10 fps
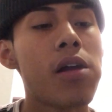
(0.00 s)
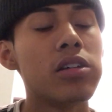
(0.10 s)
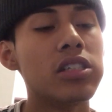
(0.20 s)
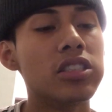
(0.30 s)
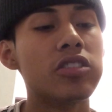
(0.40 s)

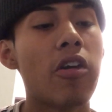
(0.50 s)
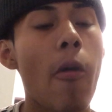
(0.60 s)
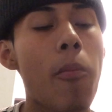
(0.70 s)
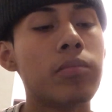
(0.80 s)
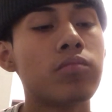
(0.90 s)
And
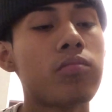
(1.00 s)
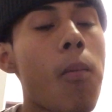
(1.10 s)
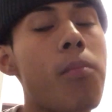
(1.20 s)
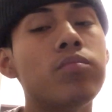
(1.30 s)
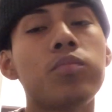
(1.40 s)

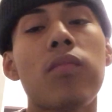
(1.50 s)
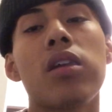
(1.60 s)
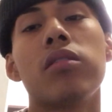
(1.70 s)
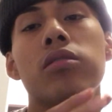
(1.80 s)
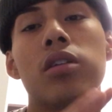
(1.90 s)

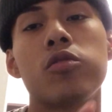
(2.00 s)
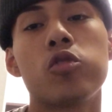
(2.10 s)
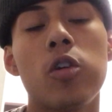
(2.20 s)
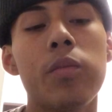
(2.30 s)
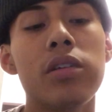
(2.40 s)
the doctor
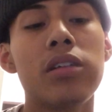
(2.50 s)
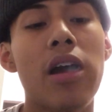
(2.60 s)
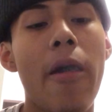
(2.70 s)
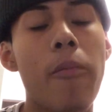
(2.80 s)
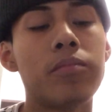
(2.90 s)
told me that